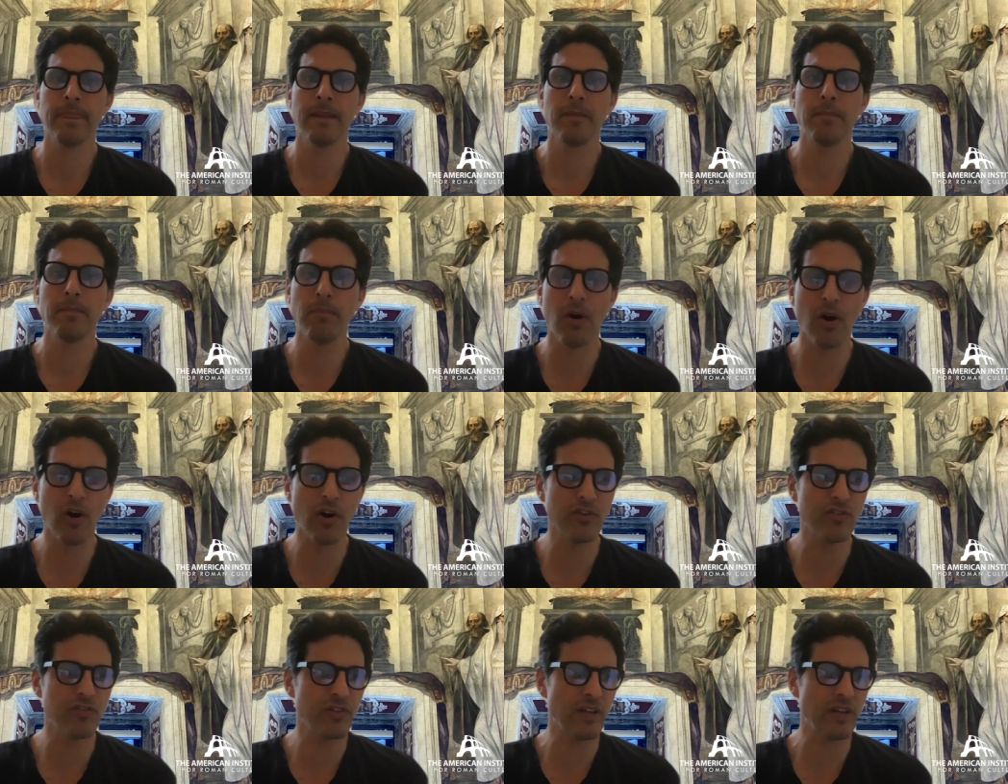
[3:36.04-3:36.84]

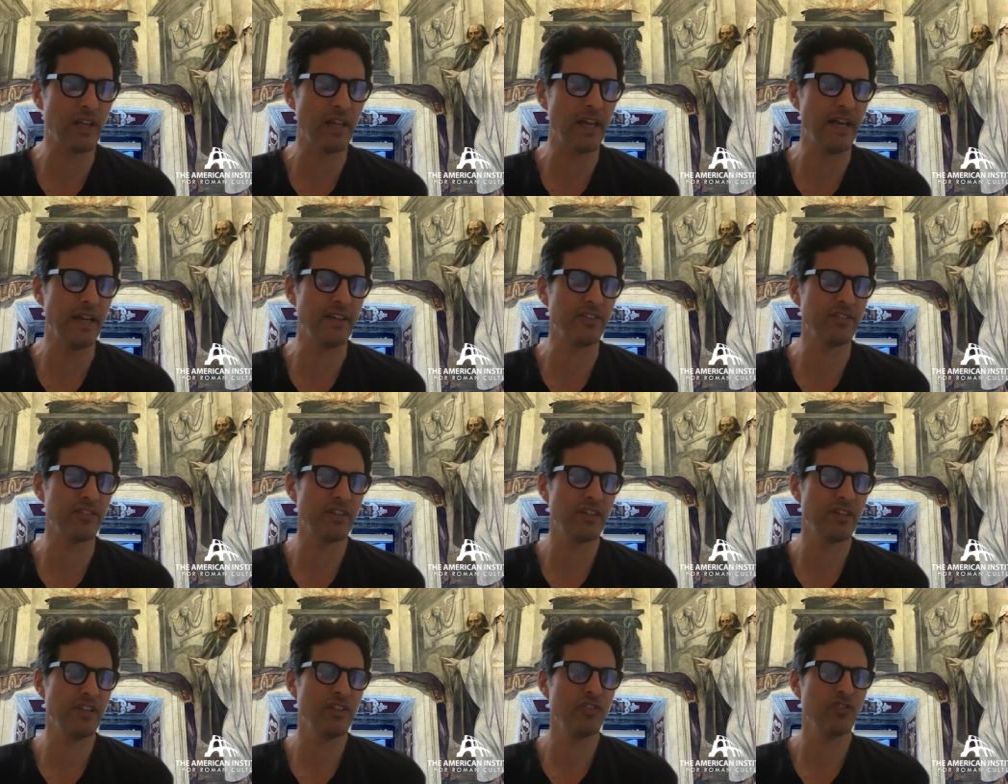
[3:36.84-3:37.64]
marginalized,
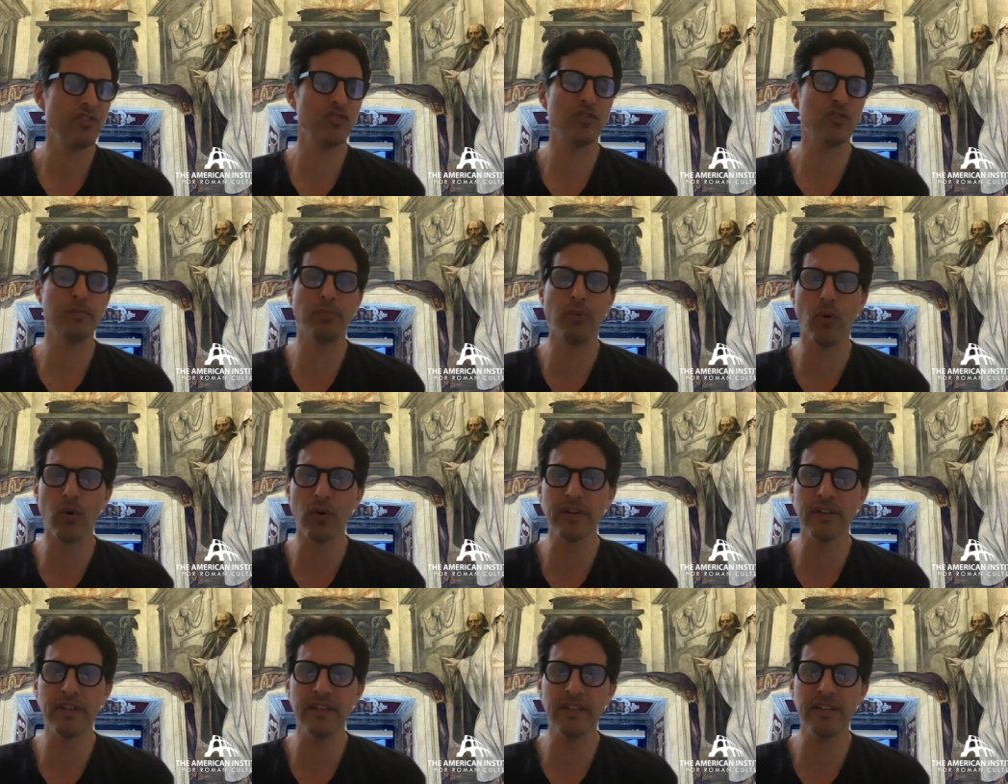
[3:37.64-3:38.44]

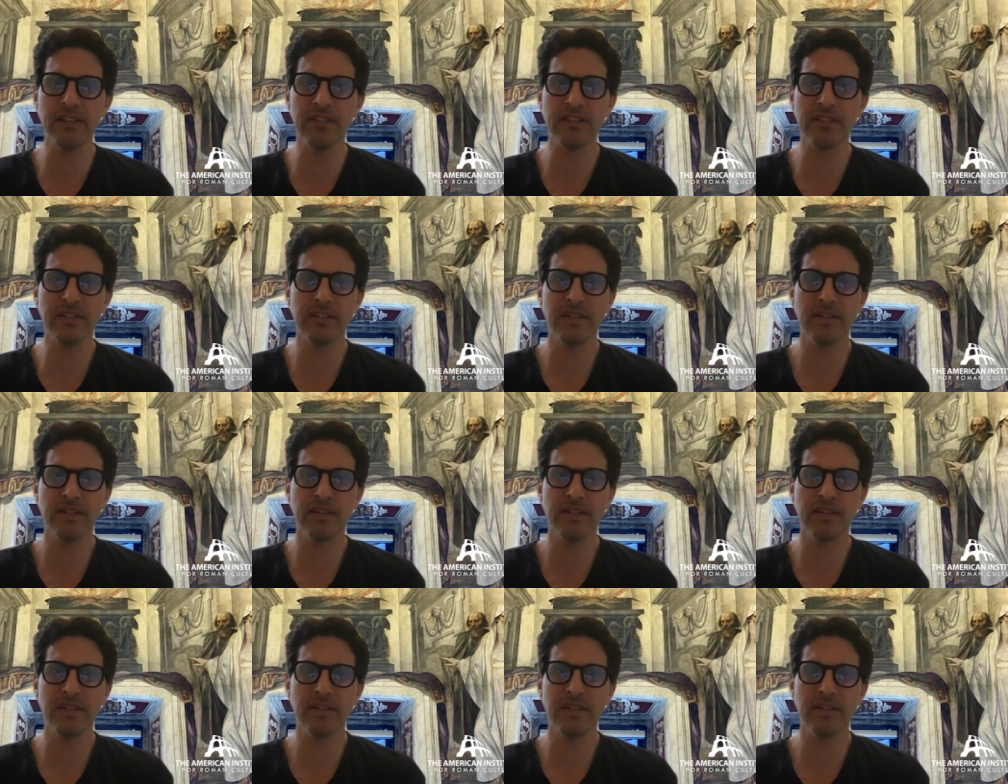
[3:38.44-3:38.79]
subordinate,